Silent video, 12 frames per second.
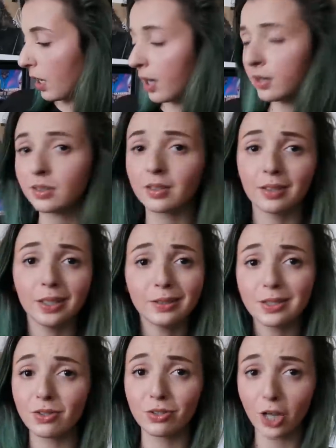and
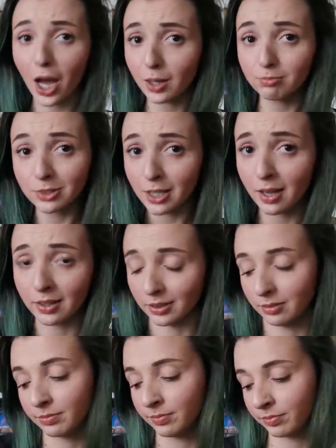get the job
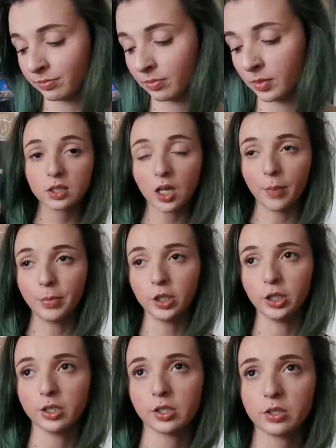done. Just a
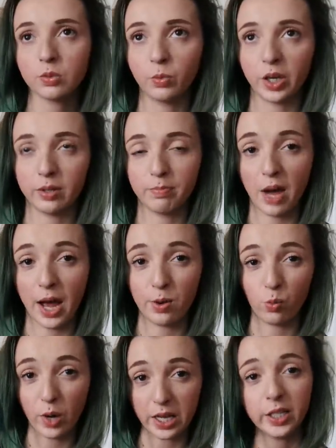couple looks with
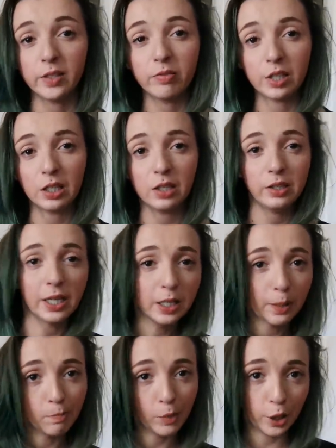my wavy,
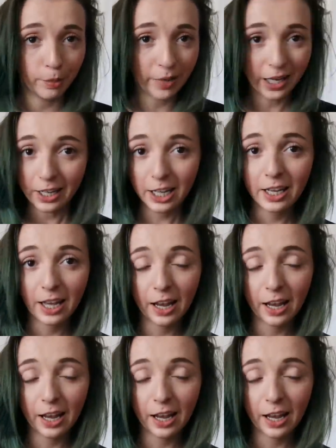like mermaidy